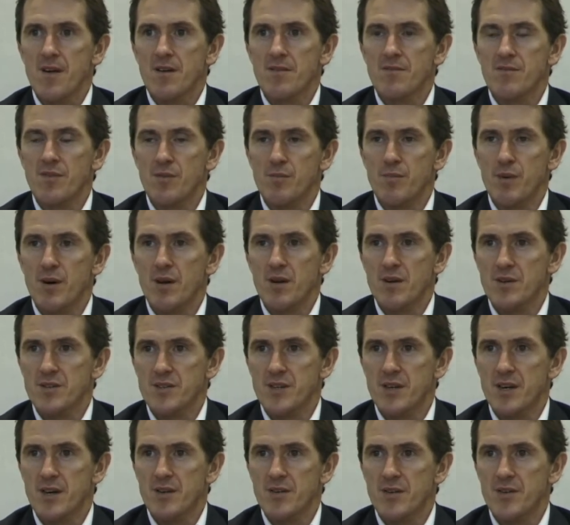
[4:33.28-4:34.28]
footballers
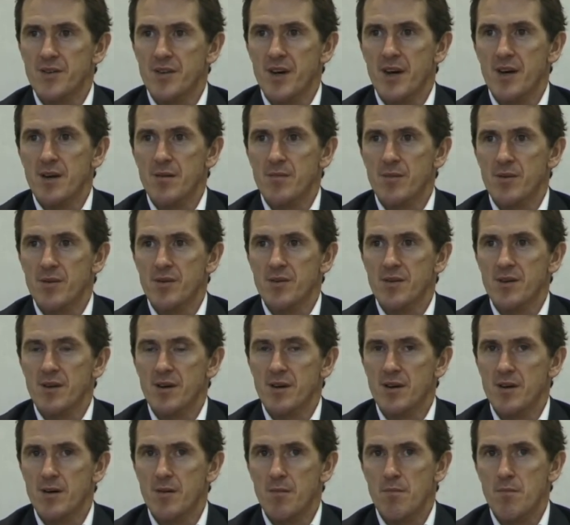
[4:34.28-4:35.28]
there at the time,
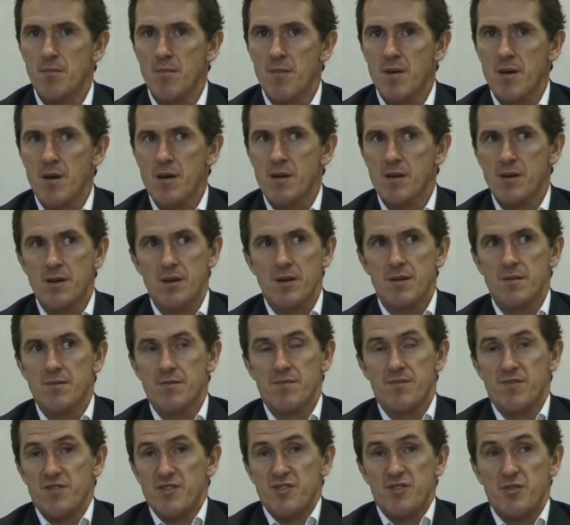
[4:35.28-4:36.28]
and
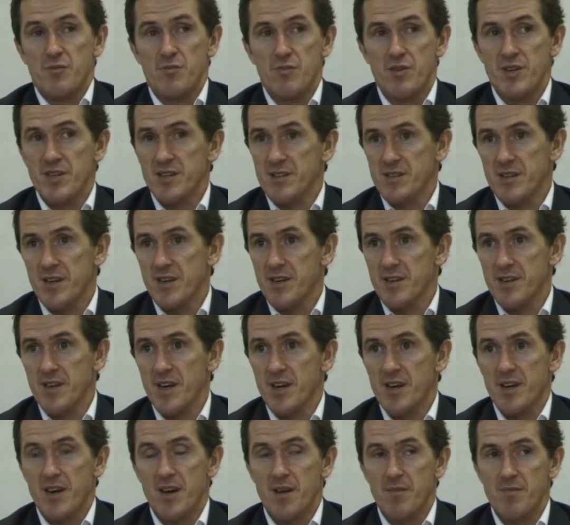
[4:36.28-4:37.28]
for some reason,
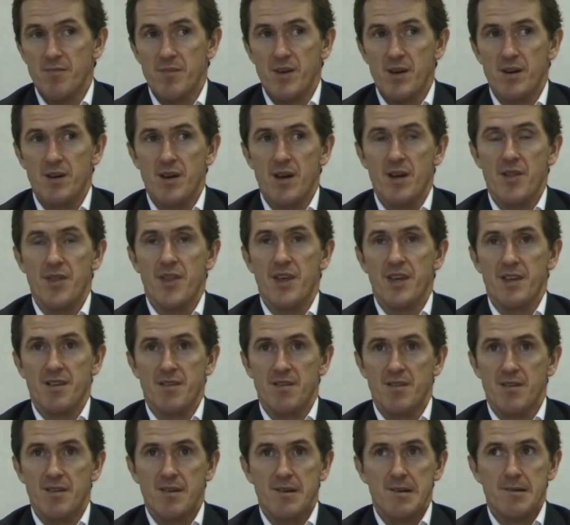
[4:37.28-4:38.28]
I
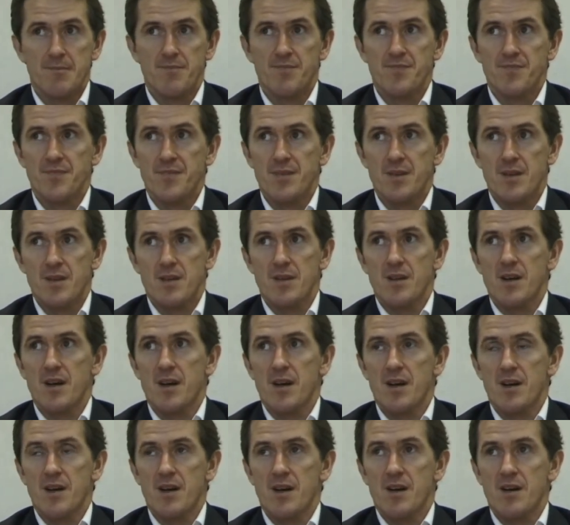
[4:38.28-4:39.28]
think,
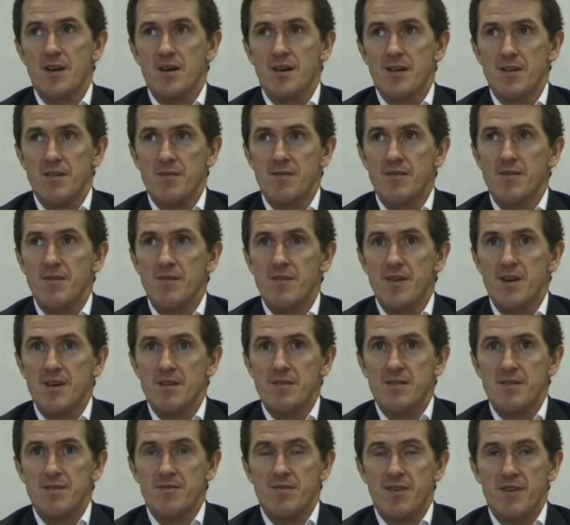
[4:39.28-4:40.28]

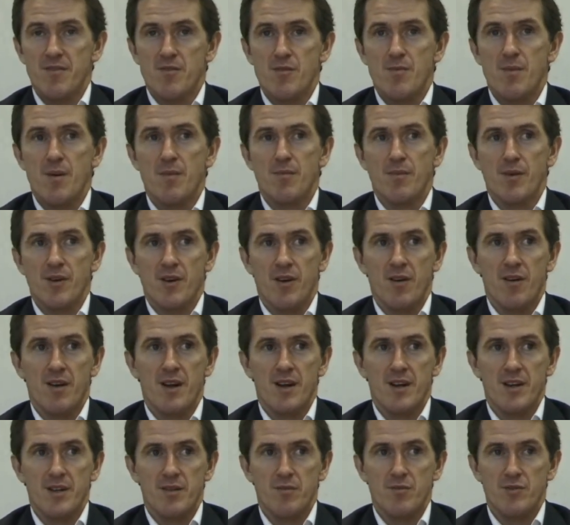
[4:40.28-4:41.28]
if I remember
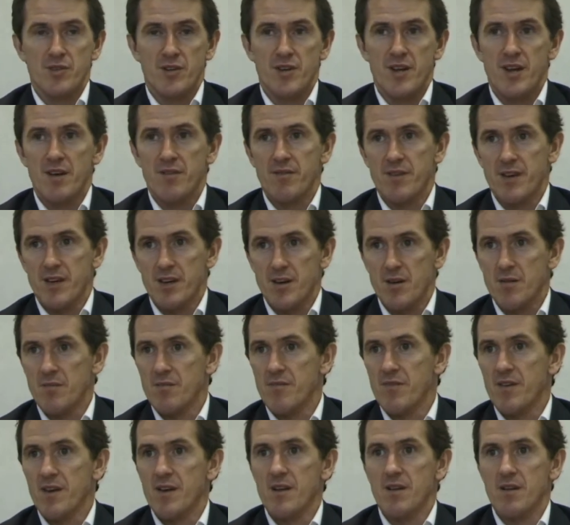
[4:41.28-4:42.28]
correctly, there was an FA
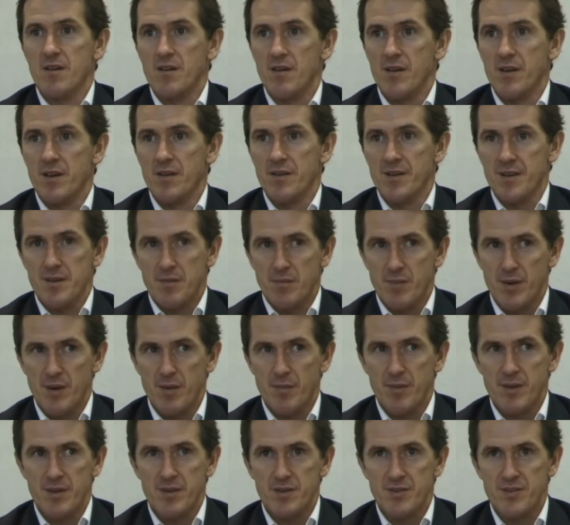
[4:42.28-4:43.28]
Cup final on. I think it might
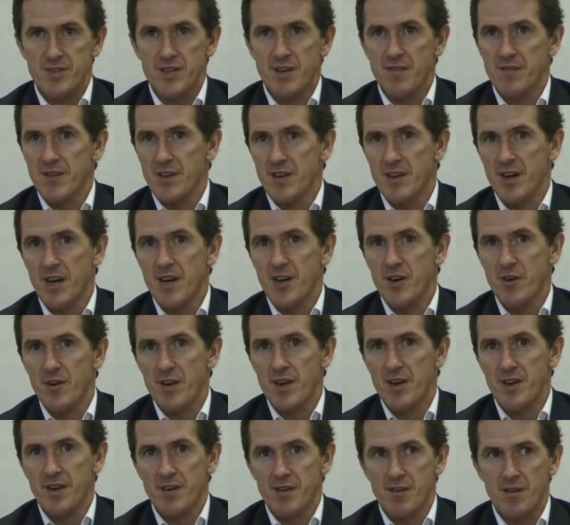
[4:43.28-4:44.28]
have been the 79 or
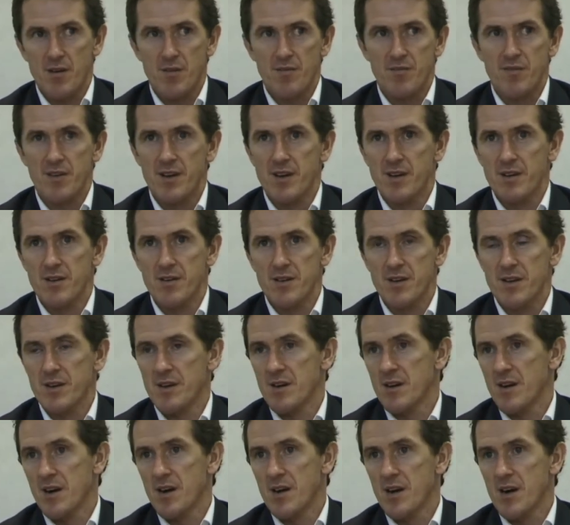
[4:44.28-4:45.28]
80 Cup final
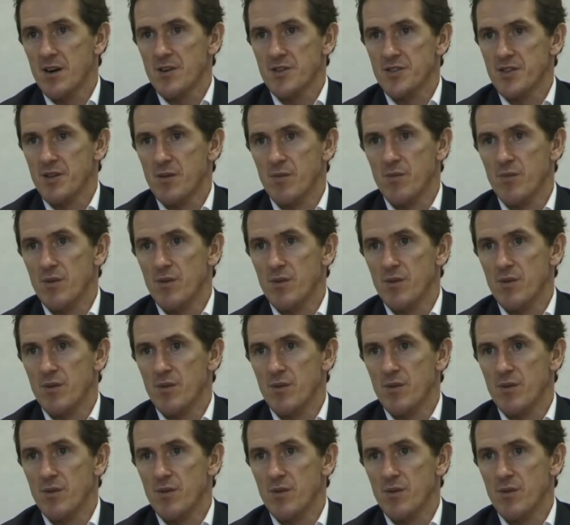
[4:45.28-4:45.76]
that Arsenal